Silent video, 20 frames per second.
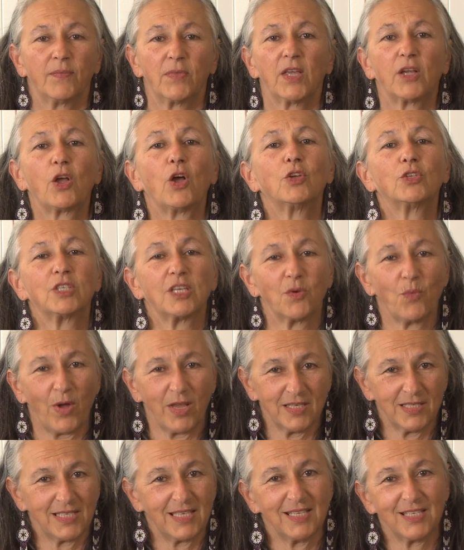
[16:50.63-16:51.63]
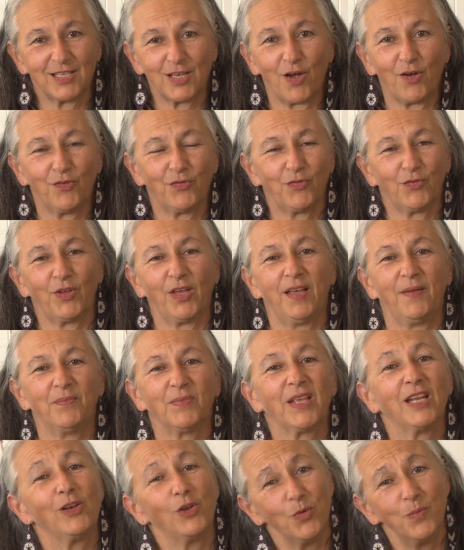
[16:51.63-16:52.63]
the consequences of
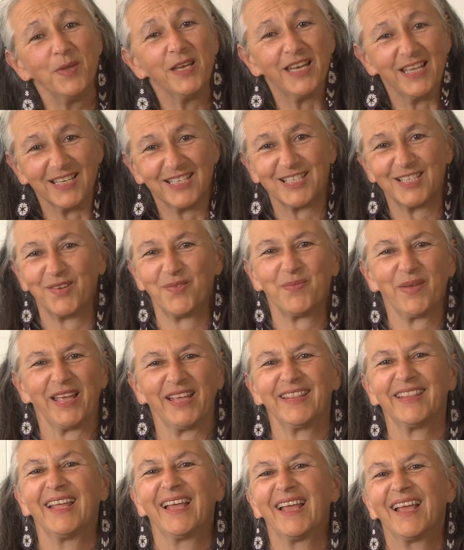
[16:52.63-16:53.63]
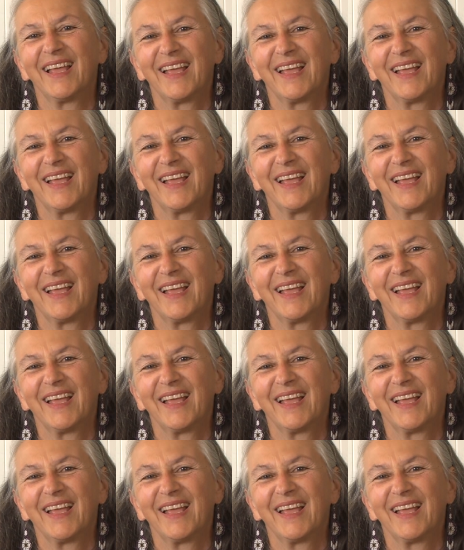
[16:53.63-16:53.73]
Illuminism and